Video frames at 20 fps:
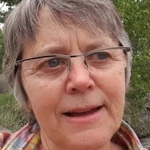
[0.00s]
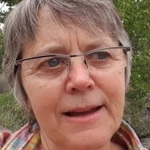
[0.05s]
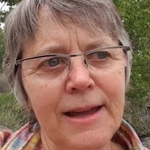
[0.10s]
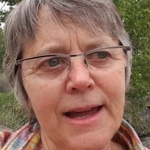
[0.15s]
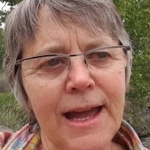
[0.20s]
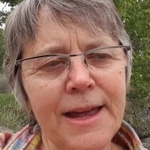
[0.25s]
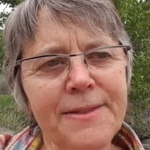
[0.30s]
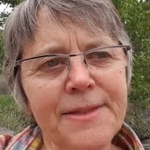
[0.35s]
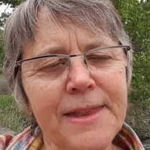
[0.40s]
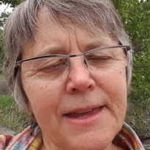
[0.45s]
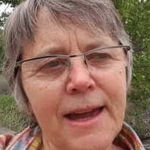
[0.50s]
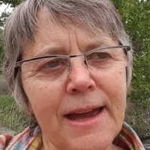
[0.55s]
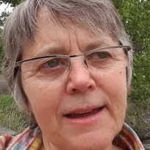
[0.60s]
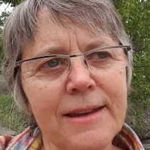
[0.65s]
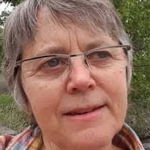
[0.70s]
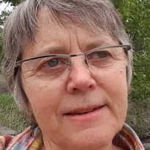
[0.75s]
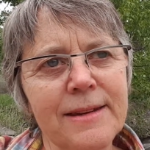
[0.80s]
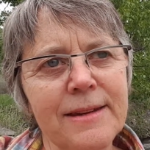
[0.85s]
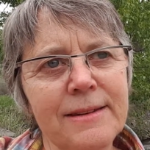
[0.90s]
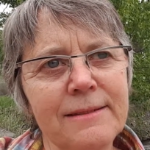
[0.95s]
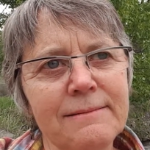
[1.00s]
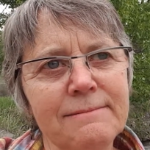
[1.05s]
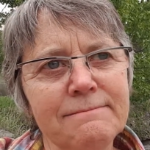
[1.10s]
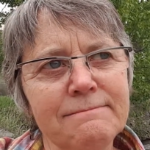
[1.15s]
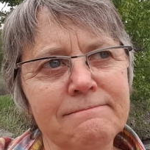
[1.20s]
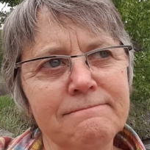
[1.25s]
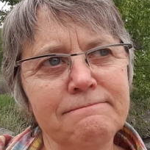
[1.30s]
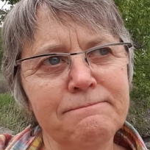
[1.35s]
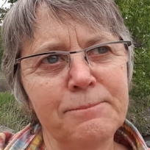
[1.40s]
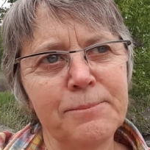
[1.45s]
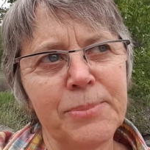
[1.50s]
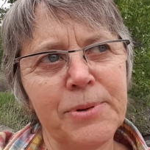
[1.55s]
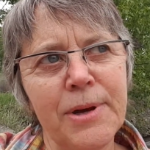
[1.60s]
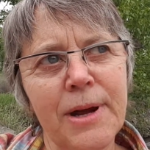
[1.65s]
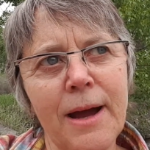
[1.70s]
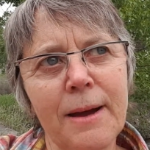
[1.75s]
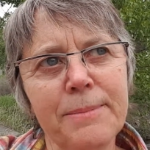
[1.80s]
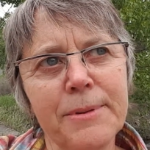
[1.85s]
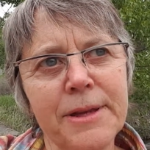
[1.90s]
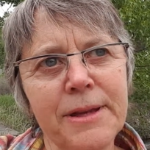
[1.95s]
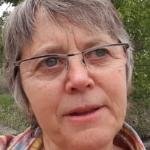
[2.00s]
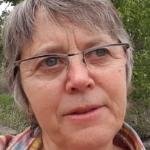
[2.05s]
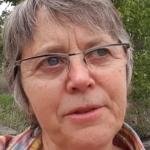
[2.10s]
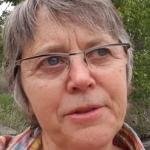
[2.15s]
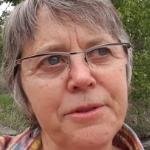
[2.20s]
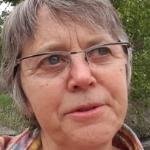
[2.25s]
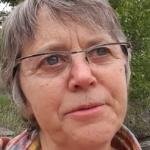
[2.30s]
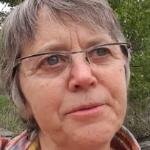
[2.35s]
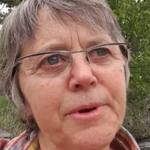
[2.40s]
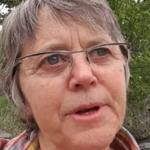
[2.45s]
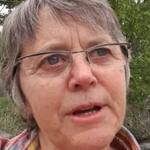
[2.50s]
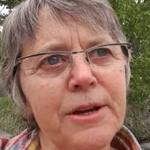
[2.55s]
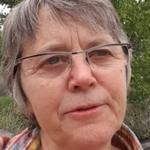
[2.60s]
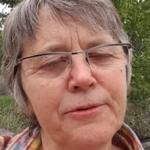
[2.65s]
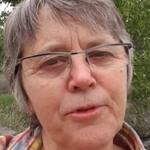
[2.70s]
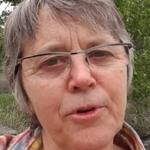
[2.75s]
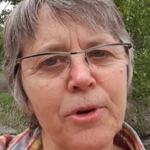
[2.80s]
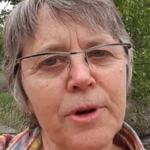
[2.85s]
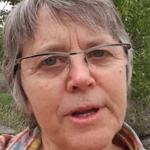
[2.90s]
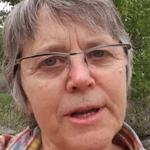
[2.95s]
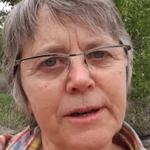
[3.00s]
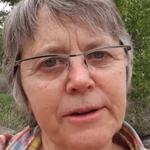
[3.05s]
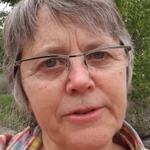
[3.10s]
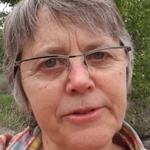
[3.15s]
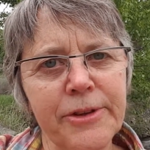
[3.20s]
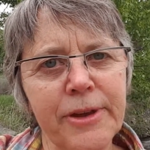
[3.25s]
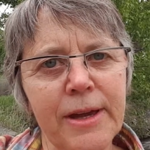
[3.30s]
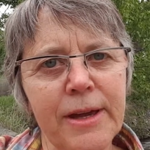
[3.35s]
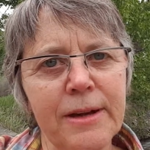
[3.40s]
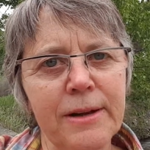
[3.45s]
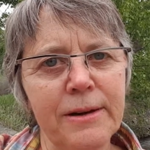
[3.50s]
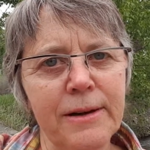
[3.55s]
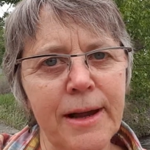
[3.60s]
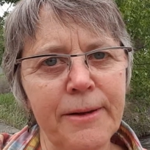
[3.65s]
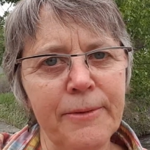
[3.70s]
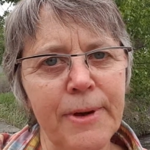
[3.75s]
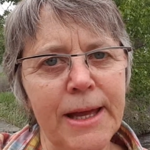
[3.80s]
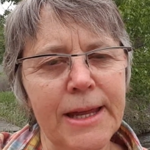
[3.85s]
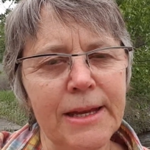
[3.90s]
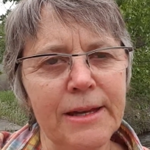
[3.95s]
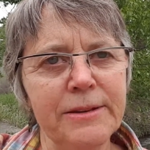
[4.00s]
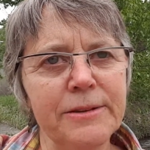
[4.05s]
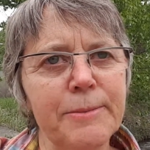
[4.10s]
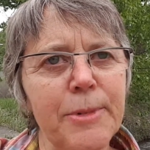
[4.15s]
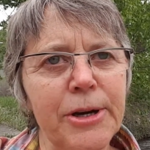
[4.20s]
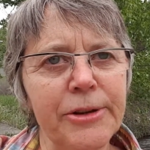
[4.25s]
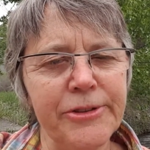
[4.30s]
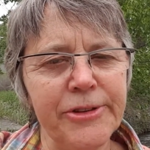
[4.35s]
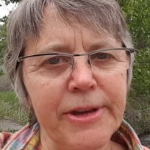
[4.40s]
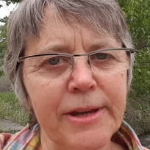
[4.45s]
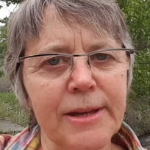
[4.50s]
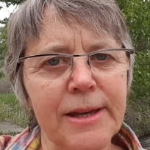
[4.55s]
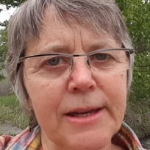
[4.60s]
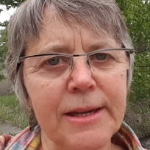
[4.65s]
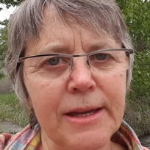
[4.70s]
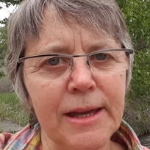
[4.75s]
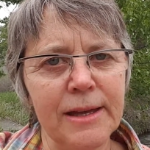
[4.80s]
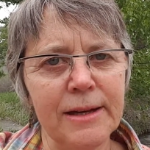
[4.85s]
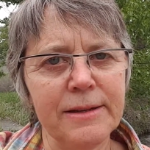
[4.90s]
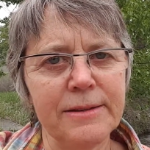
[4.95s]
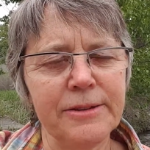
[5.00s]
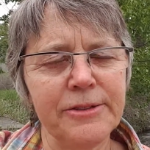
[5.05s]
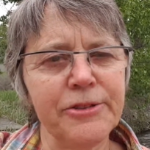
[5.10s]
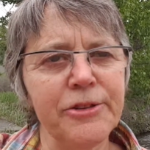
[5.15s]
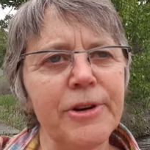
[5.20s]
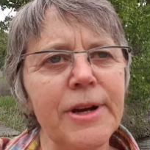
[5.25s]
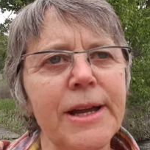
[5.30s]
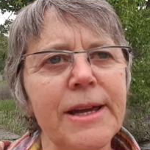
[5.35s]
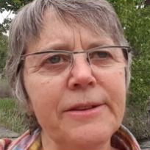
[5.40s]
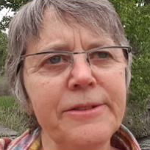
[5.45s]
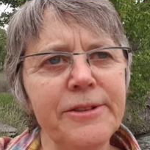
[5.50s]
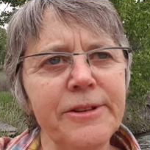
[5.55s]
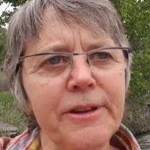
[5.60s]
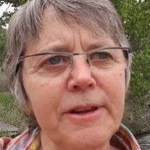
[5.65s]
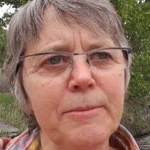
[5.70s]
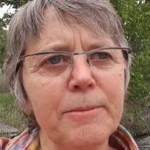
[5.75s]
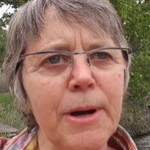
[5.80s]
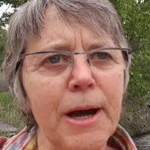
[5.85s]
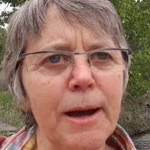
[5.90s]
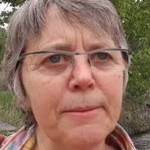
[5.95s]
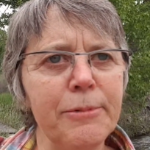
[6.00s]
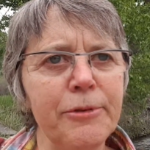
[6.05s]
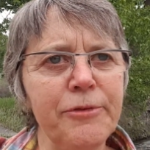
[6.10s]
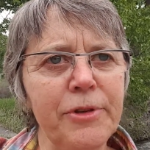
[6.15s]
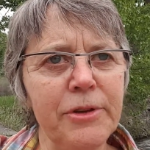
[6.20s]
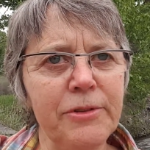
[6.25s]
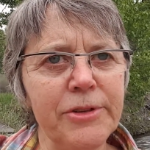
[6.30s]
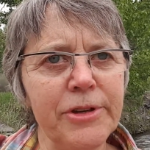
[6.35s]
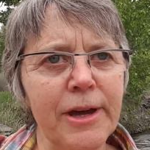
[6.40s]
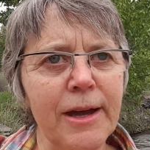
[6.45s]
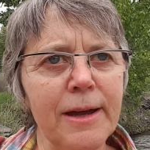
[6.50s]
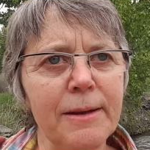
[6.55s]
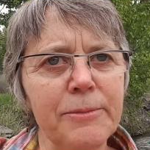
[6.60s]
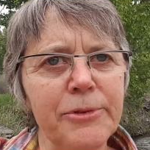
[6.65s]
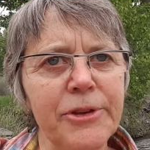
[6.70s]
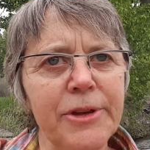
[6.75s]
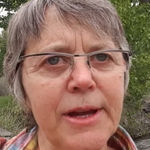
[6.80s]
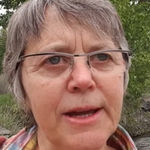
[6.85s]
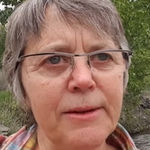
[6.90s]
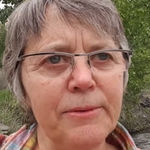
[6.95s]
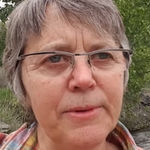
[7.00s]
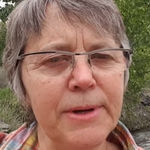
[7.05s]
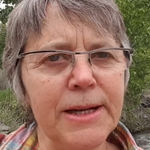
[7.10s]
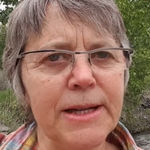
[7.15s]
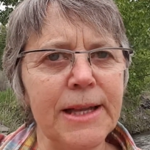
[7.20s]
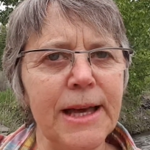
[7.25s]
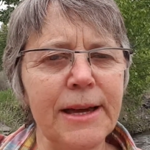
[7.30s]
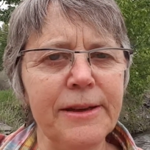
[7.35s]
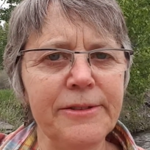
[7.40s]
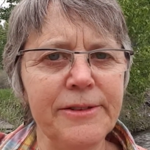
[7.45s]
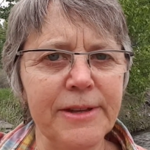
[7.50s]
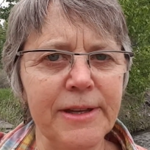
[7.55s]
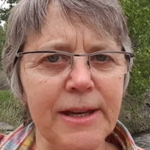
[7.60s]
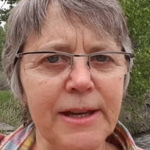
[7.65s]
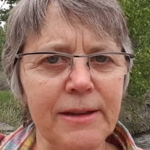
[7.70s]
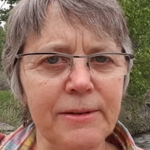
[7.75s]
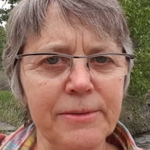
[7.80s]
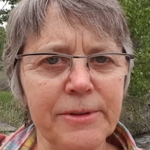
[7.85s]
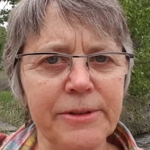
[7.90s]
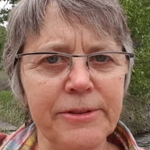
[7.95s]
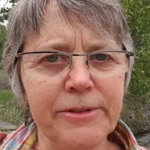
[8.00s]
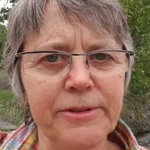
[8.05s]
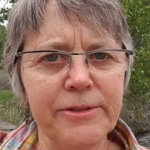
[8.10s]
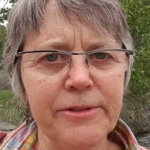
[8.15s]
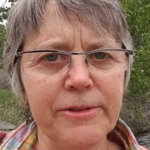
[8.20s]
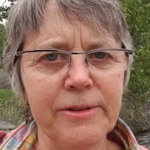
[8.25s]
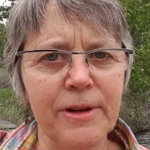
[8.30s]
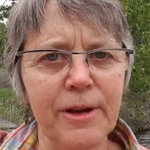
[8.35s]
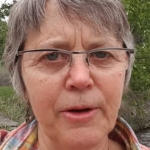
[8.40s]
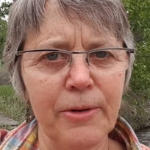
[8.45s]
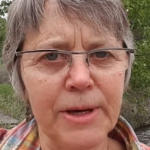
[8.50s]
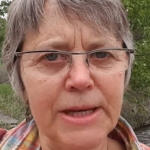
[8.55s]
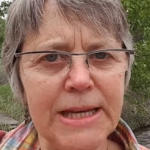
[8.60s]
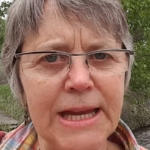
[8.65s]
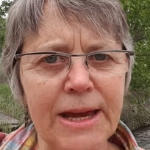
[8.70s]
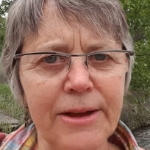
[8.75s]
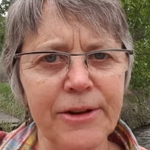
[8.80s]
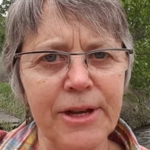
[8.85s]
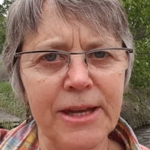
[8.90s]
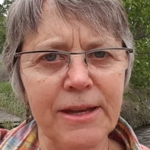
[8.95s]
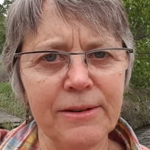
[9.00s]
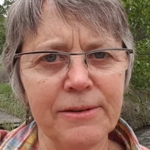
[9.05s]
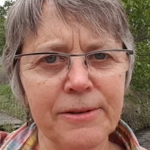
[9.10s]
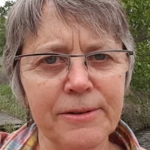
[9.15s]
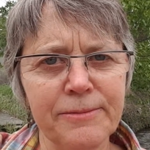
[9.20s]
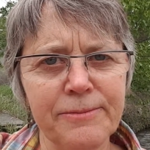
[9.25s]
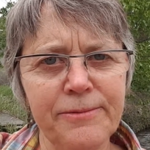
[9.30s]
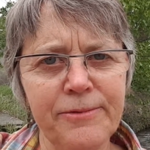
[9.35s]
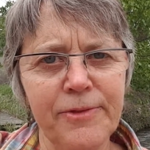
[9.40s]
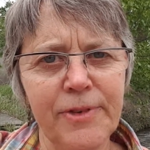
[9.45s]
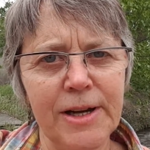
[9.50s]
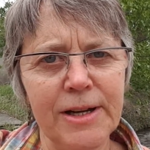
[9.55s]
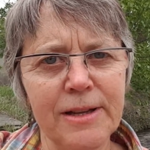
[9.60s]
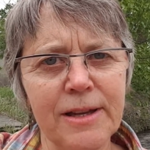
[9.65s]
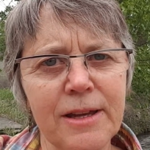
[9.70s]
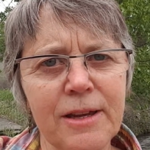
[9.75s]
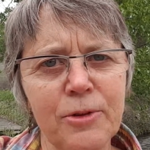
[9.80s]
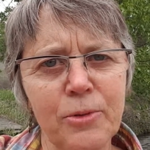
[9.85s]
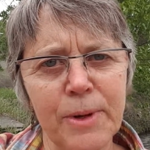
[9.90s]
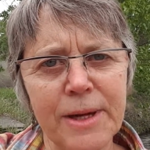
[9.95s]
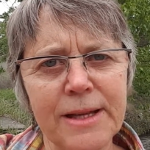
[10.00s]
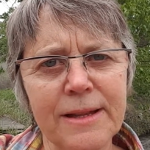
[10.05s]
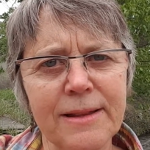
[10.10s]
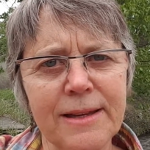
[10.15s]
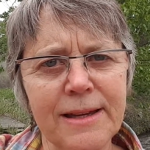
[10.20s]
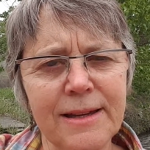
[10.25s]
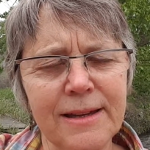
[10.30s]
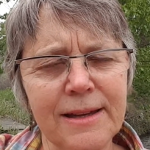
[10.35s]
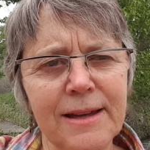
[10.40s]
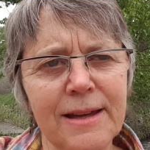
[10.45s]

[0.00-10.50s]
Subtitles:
And then probably 3 or 4 years later, I ran into Marcella again at the store. I had seen Bob a few times, and I realized that he was going downhill fairly quickly.